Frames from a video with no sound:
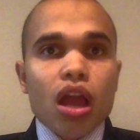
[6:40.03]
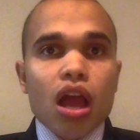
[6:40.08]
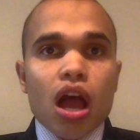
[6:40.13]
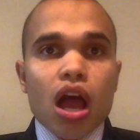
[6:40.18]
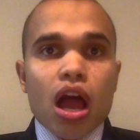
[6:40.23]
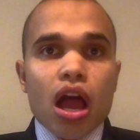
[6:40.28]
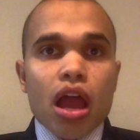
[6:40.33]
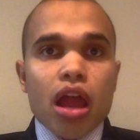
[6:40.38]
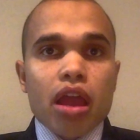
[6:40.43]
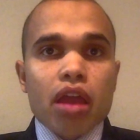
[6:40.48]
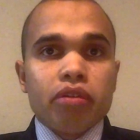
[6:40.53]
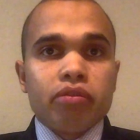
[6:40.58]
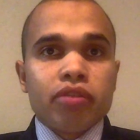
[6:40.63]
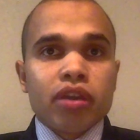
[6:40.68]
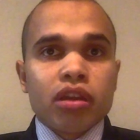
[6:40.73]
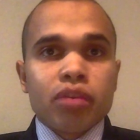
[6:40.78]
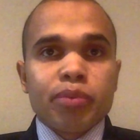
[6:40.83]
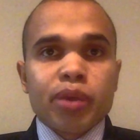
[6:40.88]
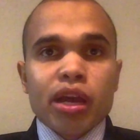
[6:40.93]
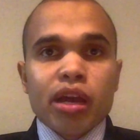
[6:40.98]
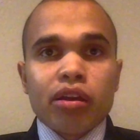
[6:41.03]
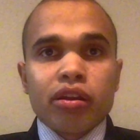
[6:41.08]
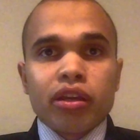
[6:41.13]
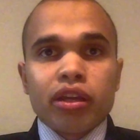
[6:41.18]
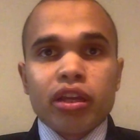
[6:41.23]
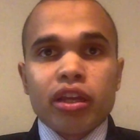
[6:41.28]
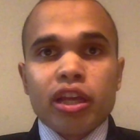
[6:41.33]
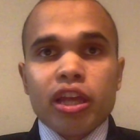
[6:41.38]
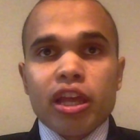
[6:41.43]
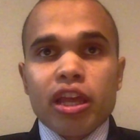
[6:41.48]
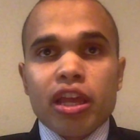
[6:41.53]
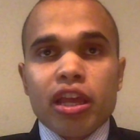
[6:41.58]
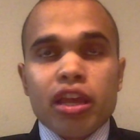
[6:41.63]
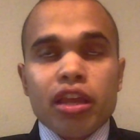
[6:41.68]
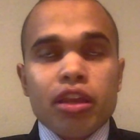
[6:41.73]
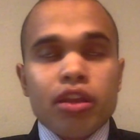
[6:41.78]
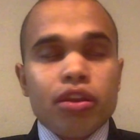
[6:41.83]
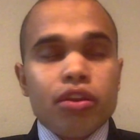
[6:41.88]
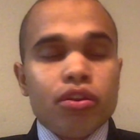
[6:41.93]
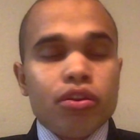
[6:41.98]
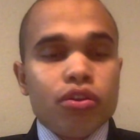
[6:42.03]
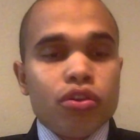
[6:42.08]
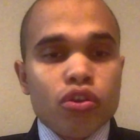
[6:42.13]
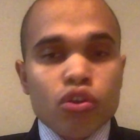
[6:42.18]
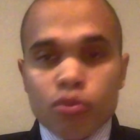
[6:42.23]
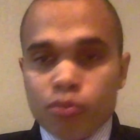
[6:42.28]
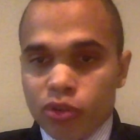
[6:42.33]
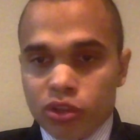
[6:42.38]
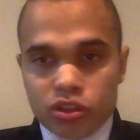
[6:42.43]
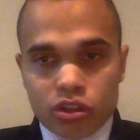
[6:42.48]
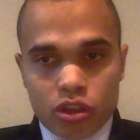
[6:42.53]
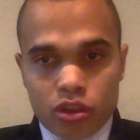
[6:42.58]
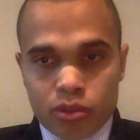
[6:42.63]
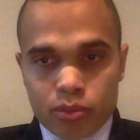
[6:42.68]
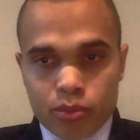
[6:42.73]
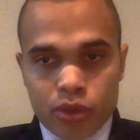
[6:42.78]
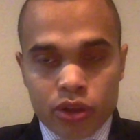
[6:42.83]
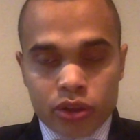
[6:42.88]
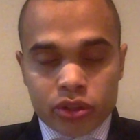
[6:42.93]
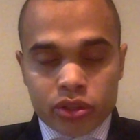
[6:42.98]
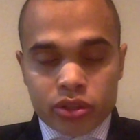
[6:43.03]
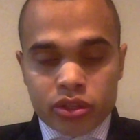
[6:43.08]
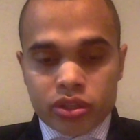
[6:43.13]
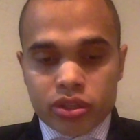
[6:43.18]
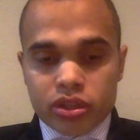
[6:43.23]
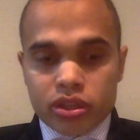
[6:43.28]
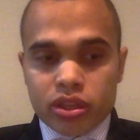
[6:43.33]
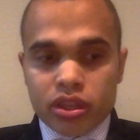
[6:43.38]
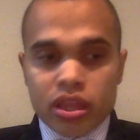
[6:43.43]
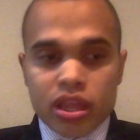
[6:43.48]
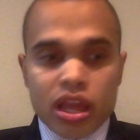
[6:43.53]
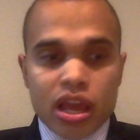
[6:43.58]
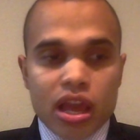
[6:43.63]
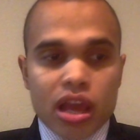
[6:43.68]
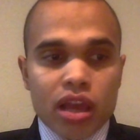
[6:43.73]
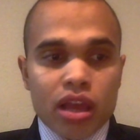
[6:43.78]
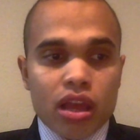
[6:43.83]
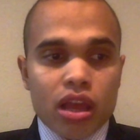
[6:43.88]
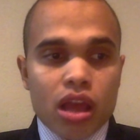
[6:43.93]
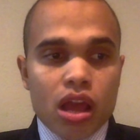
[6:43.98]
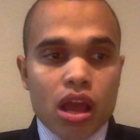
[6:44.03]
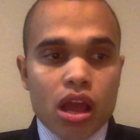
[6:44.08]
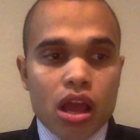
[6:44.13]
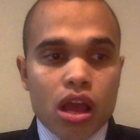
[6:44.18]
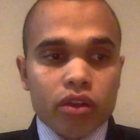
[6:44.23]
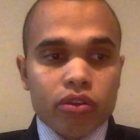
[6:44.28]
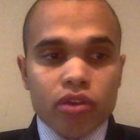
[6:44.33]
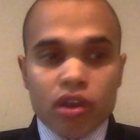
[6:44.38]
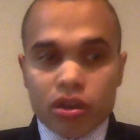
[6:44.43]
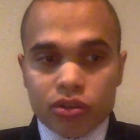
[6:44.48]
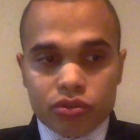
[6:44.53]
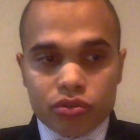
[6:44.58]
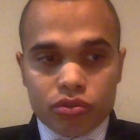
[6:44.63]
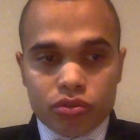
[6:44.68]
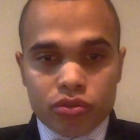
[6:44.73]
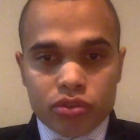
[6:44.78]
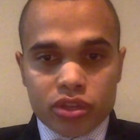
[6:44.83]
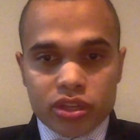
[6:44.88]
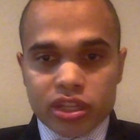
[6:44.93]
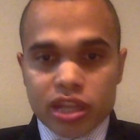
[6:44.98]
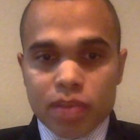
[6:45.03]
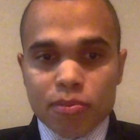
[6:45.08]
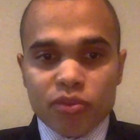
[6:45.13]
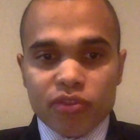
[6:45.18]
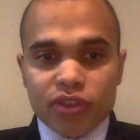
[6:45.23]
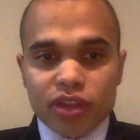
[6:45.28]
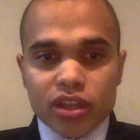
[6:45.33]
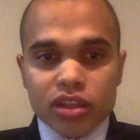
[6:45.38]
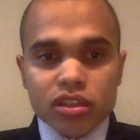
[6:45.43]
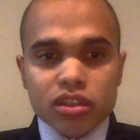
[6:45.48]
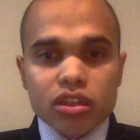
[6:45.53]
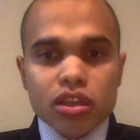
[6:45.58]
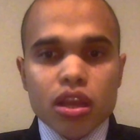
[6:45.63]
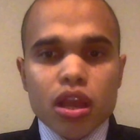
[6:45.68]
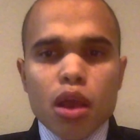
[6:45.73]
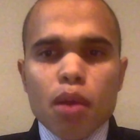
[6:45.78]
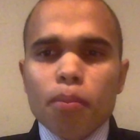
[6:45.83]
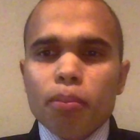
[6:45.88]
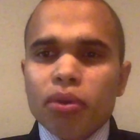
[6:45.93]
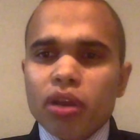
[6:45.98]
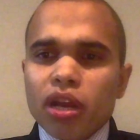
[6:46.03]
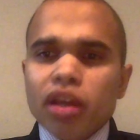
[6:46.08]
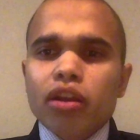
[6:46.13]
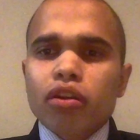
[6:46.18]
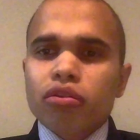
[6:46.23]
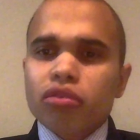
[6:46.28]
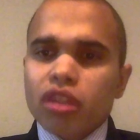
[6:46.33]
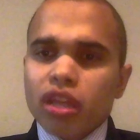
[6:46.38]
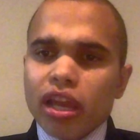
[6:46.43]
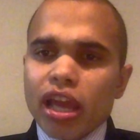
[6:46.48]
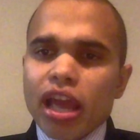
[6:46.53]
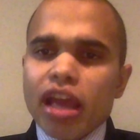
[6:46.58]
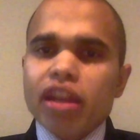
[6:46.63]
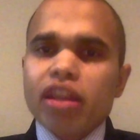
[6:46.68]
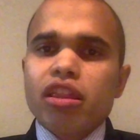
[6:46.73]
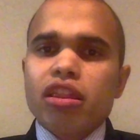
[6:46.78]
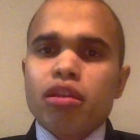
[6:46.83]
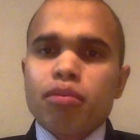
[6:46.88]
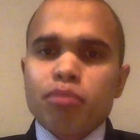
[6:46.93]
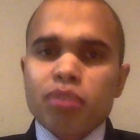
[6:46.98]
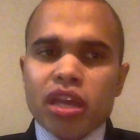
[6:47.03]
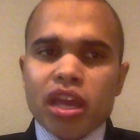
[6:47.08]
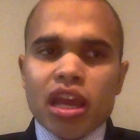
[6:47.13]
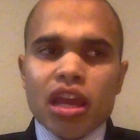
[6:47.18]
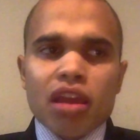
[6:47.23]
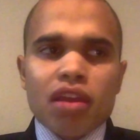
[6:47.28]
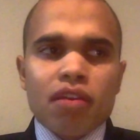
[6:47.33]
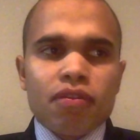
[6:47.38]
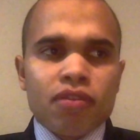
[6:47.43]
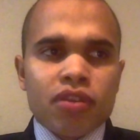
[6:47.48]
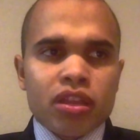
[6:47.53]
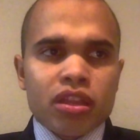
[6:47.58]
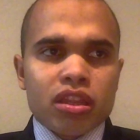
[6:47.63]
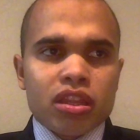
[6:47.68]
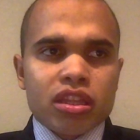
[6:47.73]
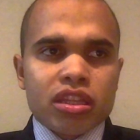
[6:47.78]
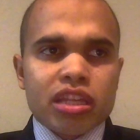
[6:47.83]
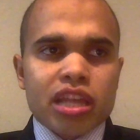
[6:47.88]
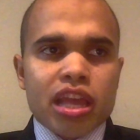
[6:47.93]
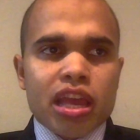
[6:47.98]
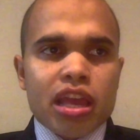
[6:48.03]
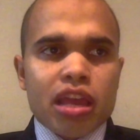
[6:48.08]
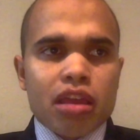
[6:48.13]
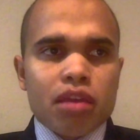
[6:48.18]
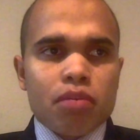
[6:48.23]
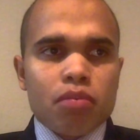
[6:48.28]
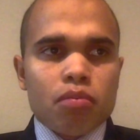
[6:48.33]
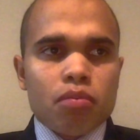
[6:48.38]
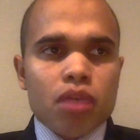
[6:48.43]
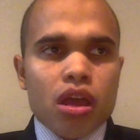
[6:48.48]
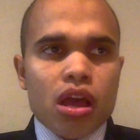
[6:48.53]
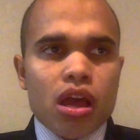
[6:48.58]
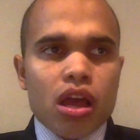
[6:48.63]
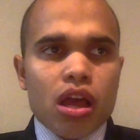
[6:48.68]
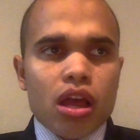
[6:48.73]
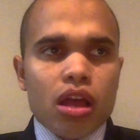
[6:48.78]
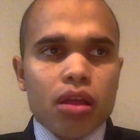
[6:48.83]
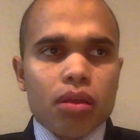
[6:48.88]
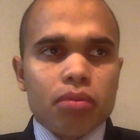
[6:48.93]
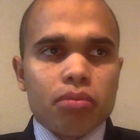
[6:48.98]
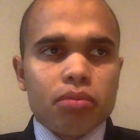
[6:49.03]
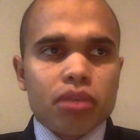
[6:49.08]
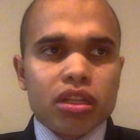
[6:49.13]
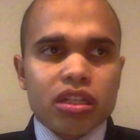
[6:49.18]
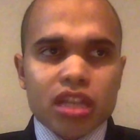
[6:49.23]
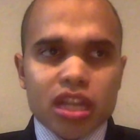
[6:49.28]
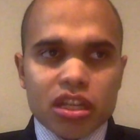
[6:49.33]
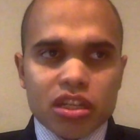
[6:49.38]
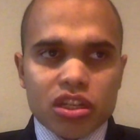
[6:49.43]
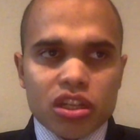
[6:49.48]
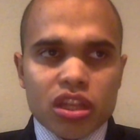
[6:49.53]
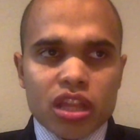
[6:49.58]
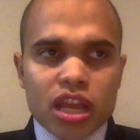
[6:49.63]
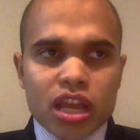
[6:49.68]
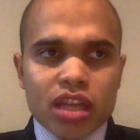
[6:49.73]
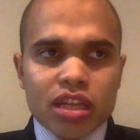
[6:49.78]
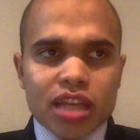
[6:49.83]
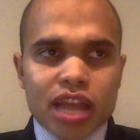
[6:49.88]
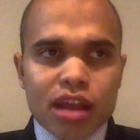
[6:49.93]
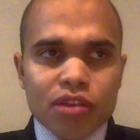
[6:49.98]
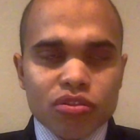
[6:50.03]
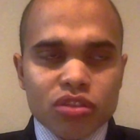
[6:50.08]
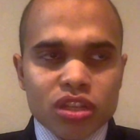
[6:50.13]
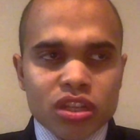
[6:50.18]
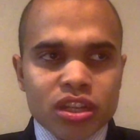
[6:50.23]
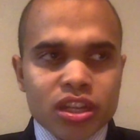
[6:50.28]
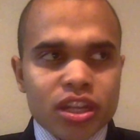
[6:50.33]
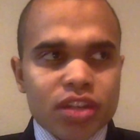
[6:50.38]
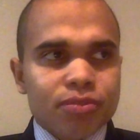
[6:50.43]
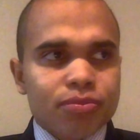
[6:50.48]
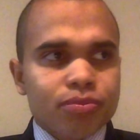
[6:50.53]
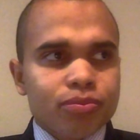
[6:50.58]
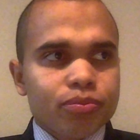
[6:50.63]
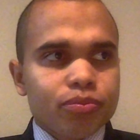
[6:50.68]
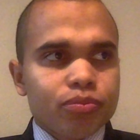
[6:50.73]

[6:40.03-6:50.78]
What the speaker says: I read about it in numerous other books that chronicle the same events, but I don't think any of them gave it the same attention that Townsend did.